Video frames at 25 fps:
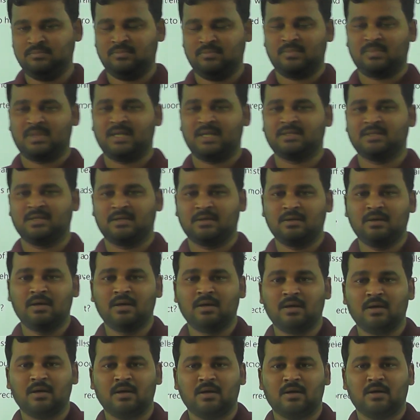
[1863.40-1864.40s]
that are
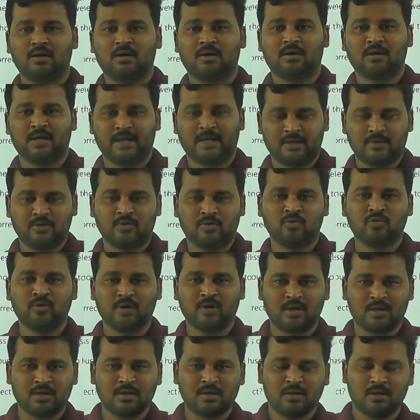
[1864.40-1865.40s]
like who
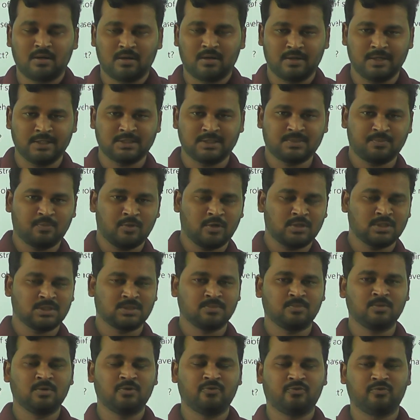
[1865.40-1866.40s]
are
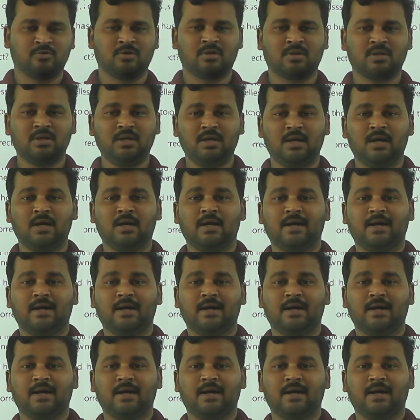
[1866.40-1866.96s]
responsible for the